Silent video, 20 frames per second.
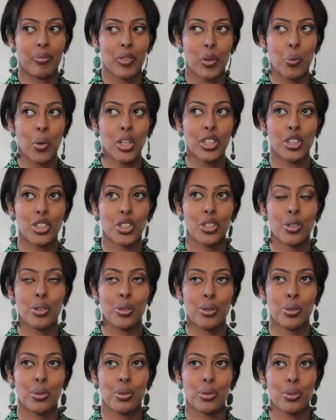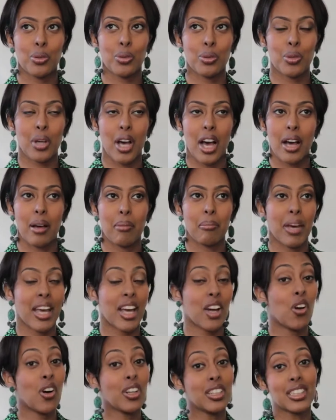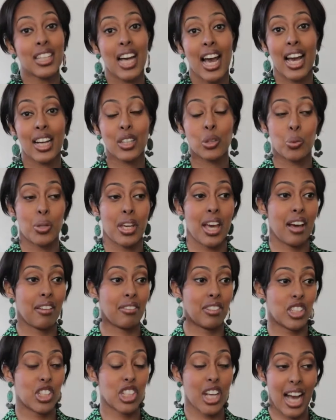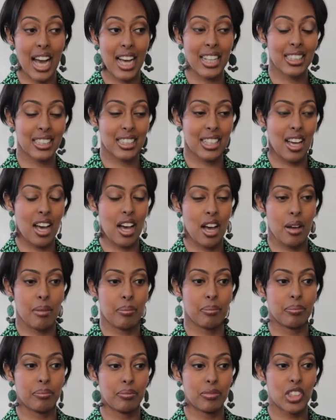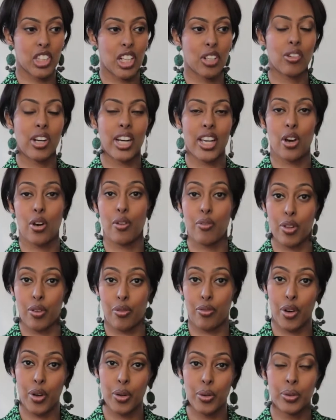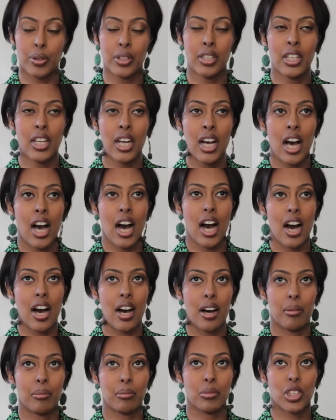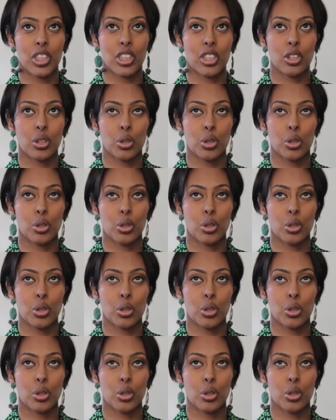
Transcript: Once you make contact, we have a chat, generally over the phone, just to